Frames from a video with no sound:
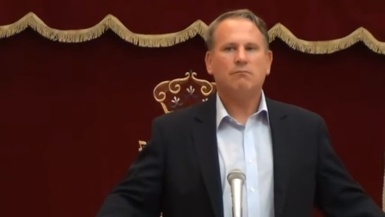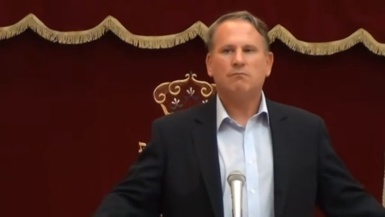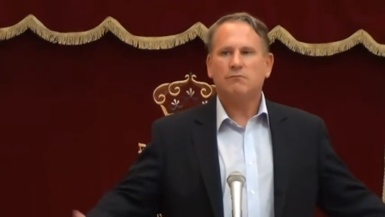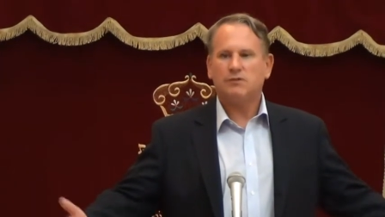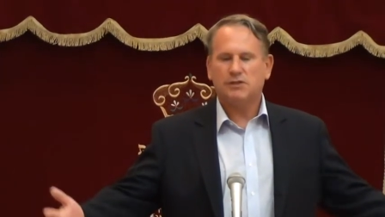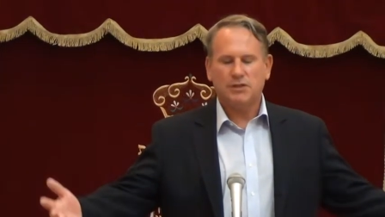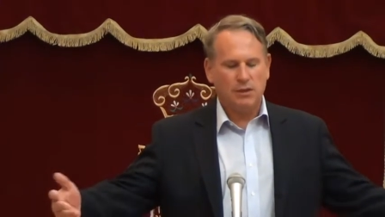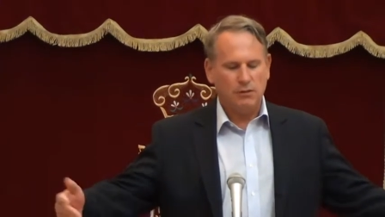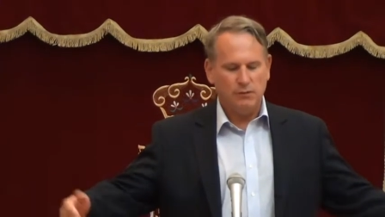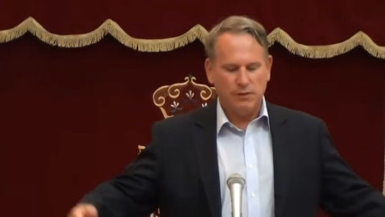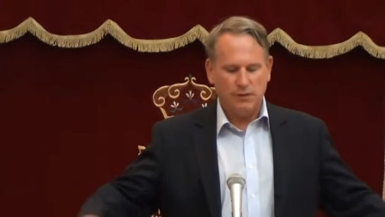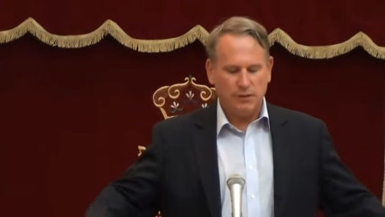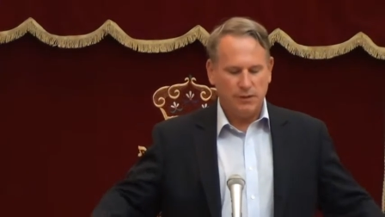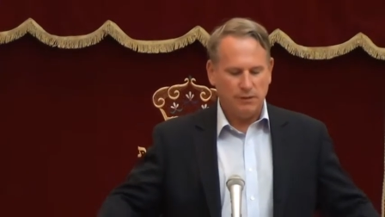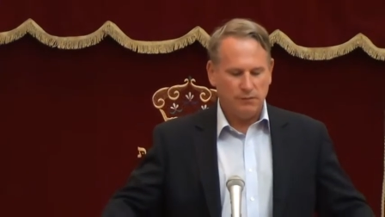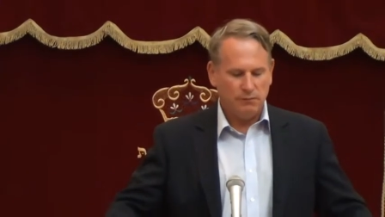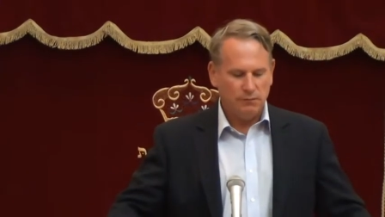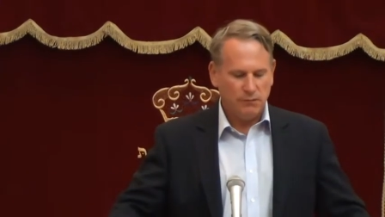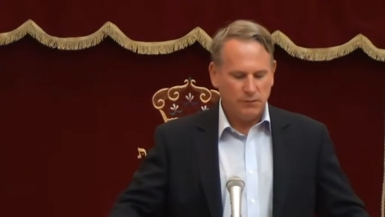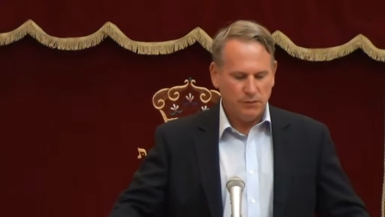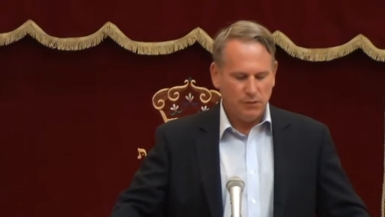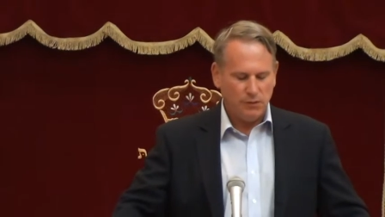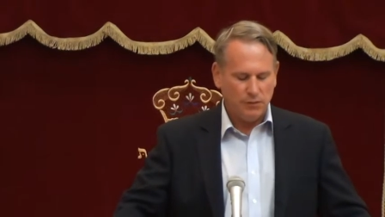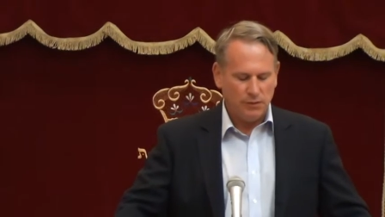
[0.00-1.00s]
So,
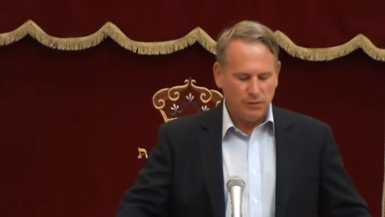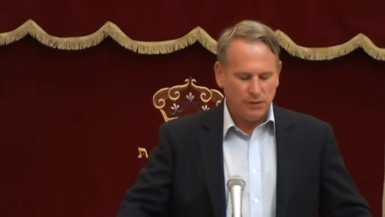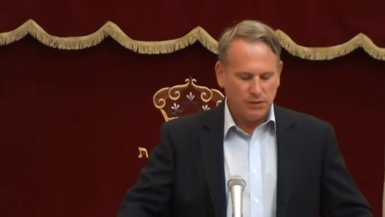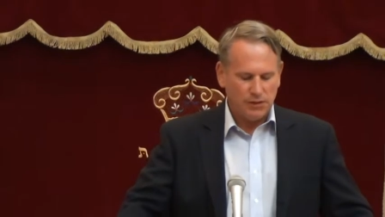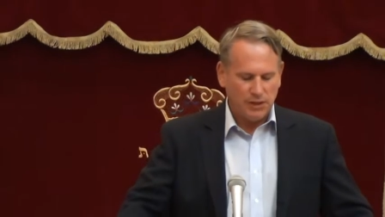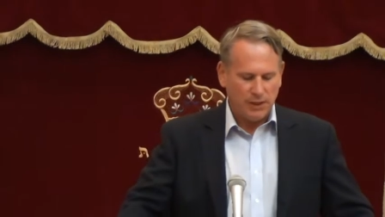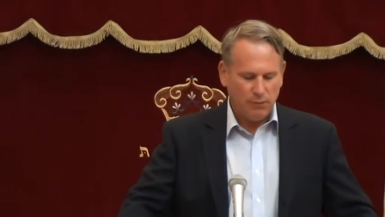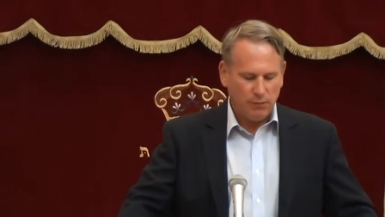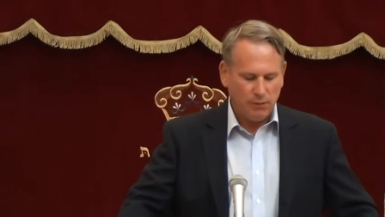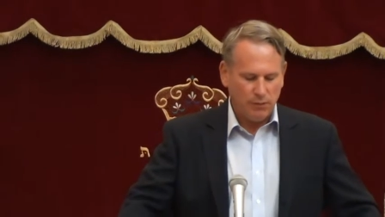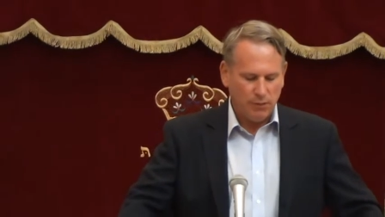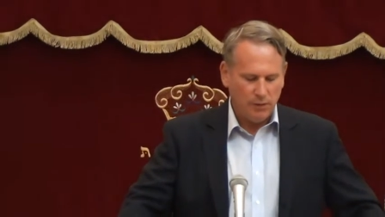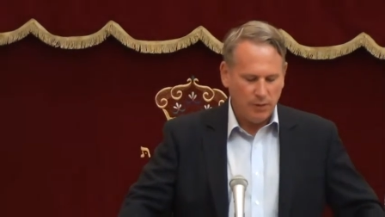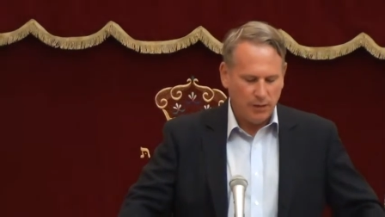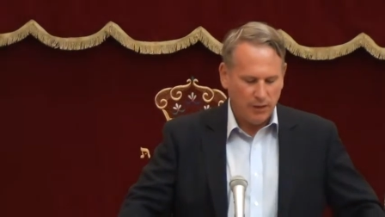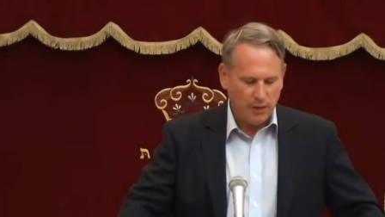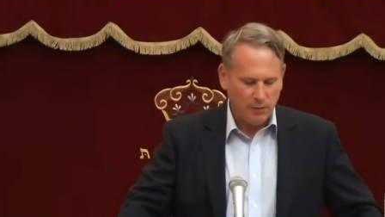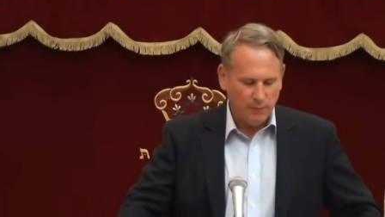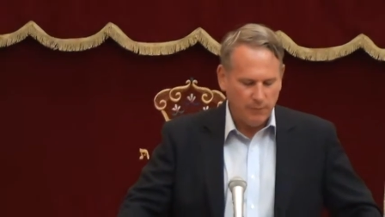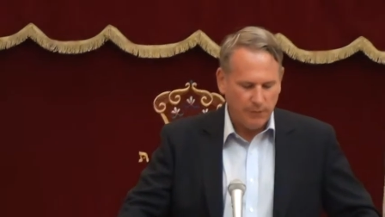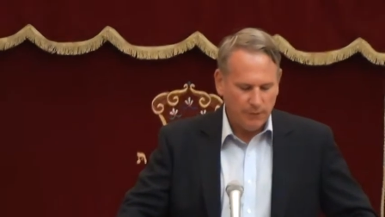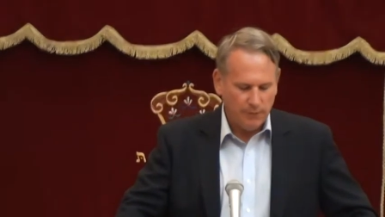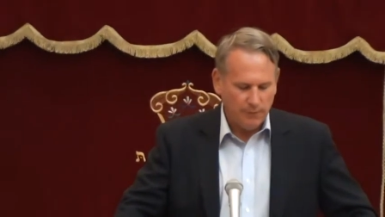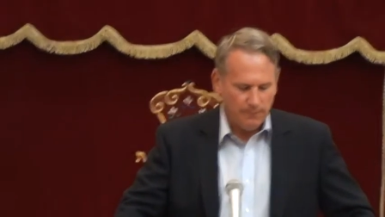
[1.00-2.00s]
you can say what you like
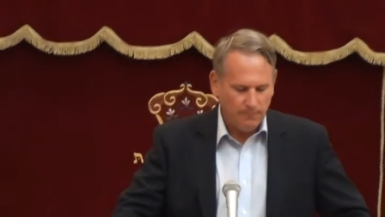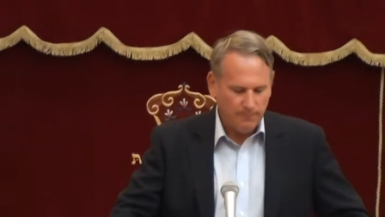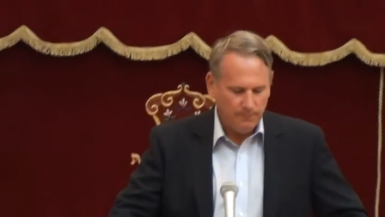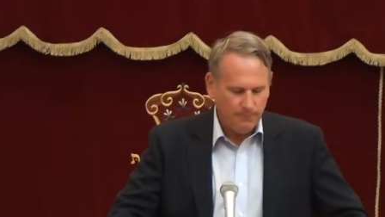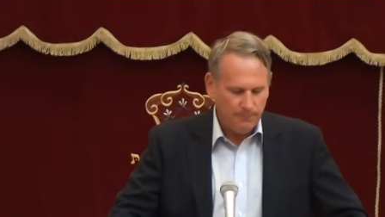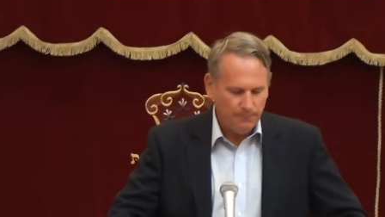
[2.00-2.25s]
about that.